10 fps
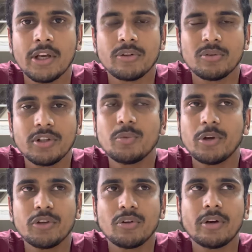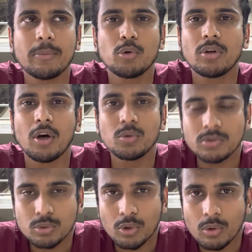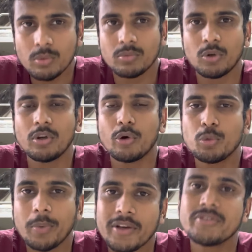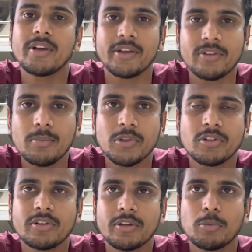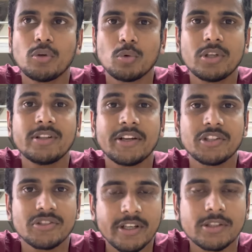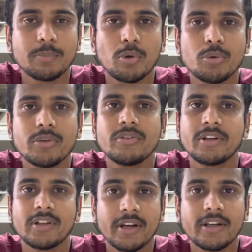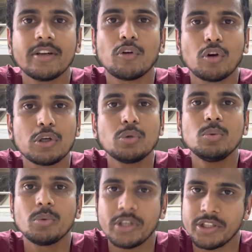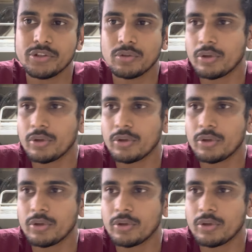So this video is not about how to go or how to pass the exam. This is about only the registration process and the date and what all you need.